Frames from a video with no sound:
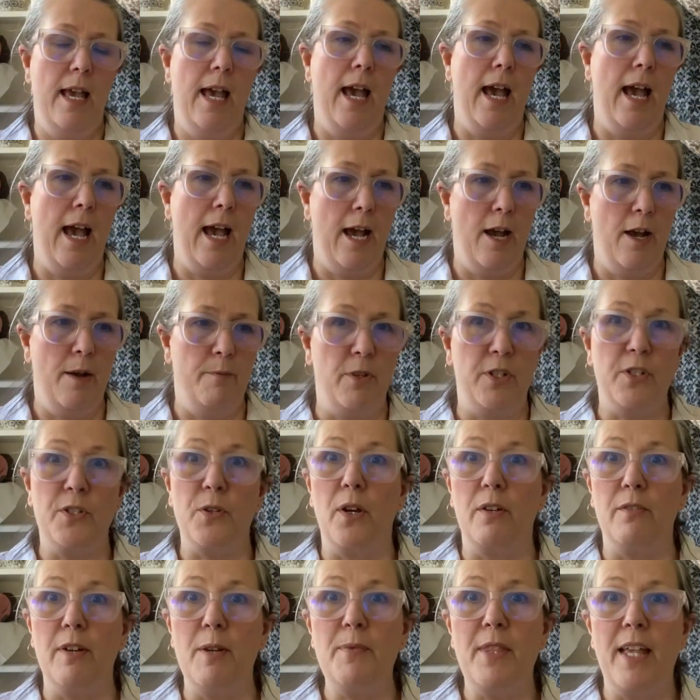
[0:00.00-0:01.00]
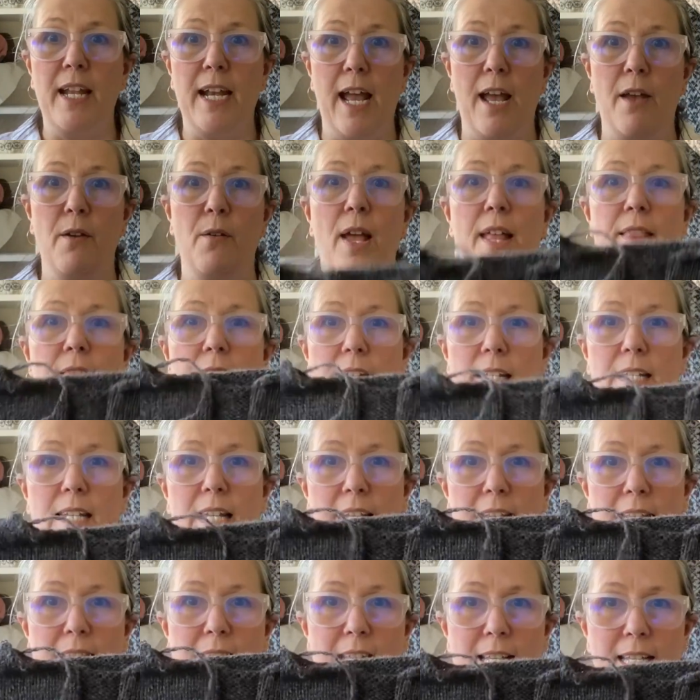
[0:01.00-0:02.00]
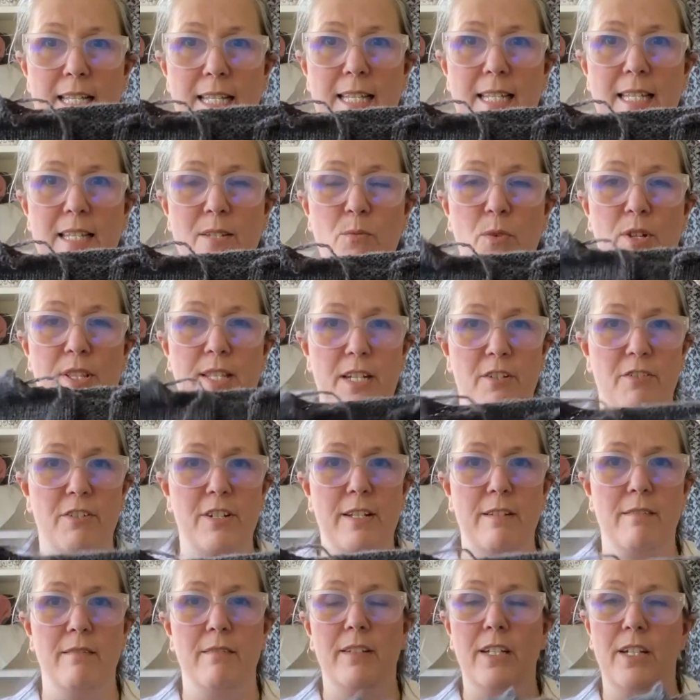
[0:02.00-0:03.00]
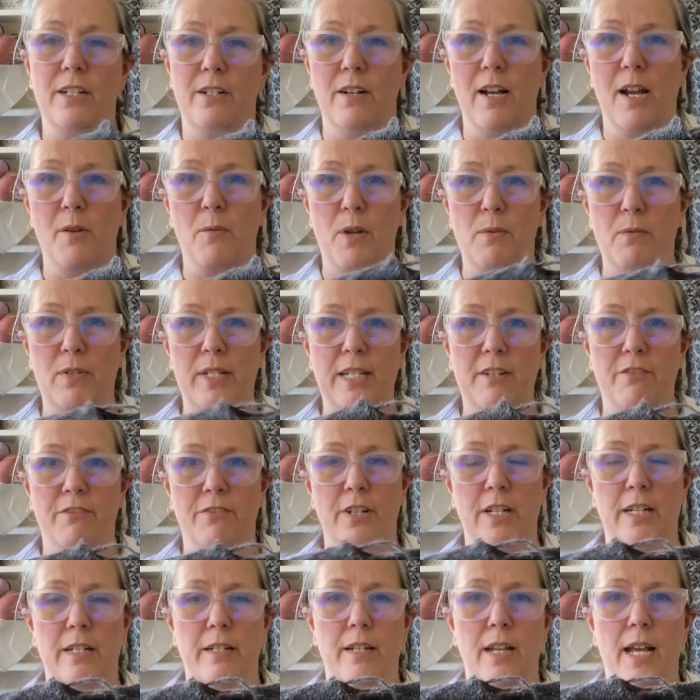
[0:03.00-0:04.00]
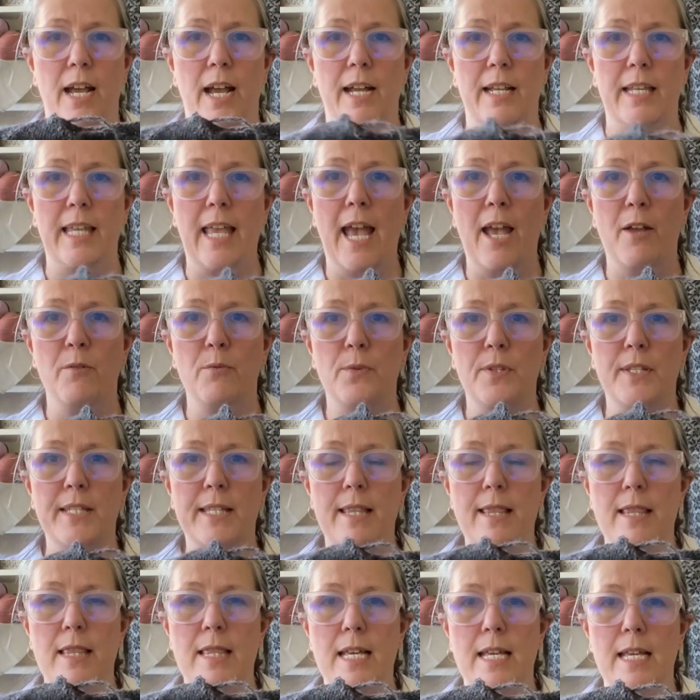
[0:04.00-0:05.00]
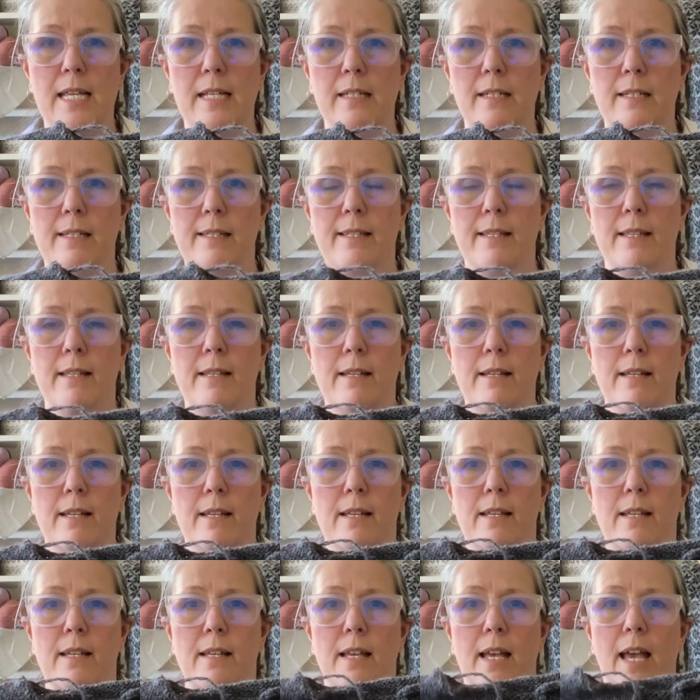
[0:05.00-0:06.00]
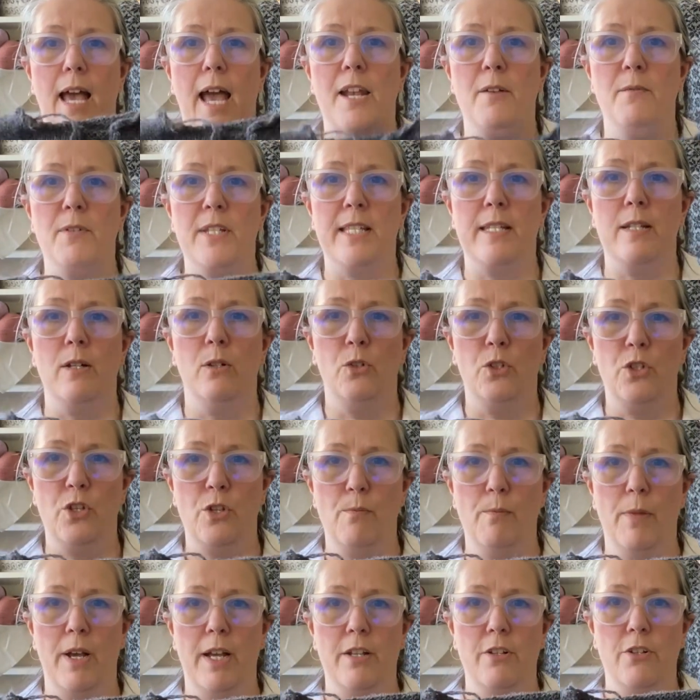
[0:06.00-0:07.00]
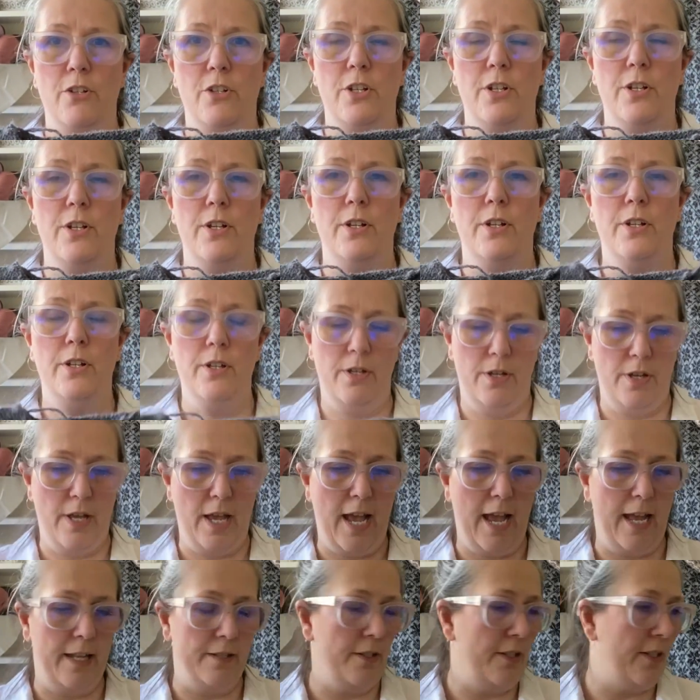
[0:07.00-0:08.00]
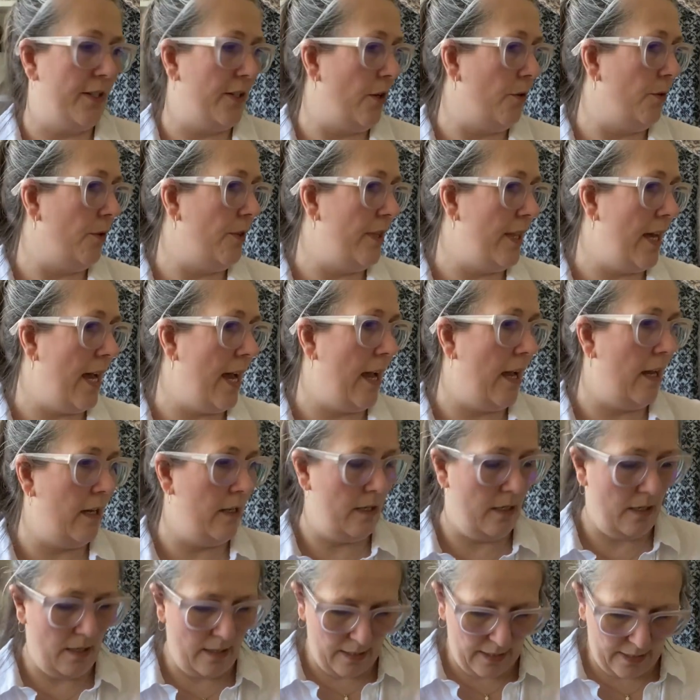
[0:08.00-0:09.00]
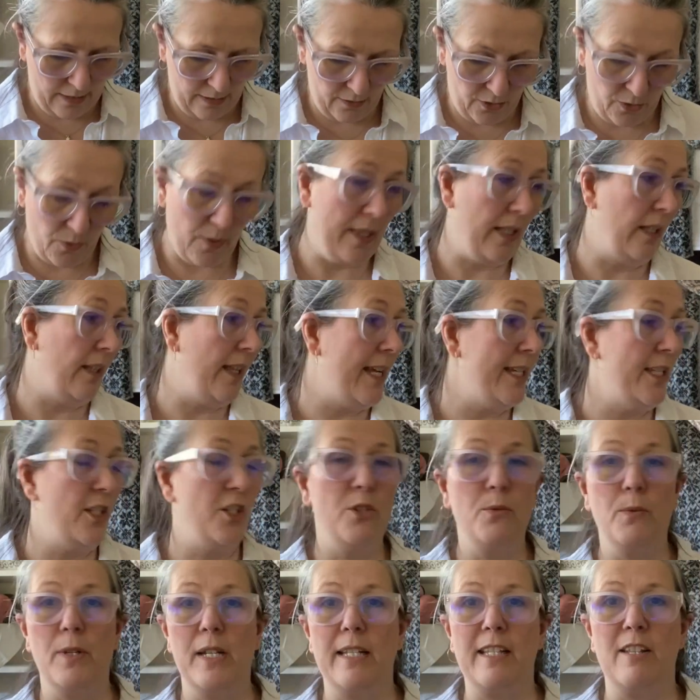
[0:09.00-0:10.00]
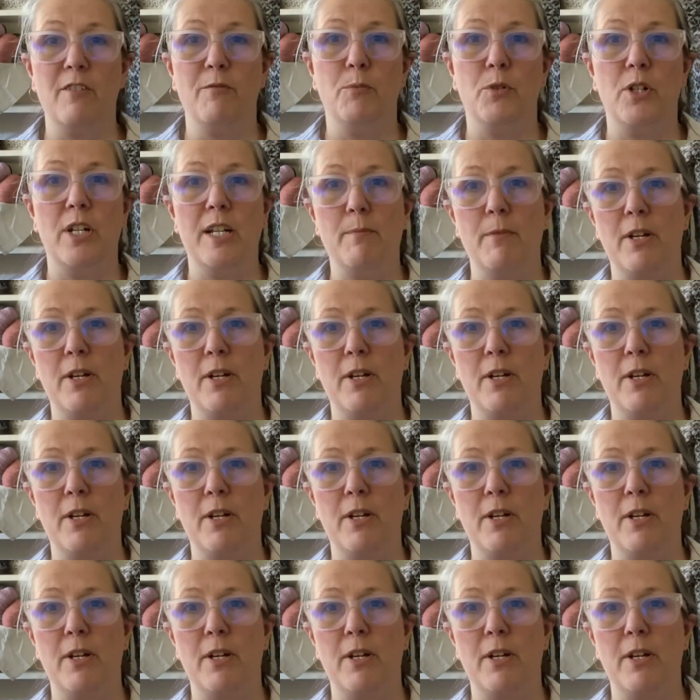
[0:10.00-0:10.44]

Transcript: So I ripped that out and then knitted this with different, I went with different counts and things, and it was still too much. And so in the last 2 weeks, I've pretty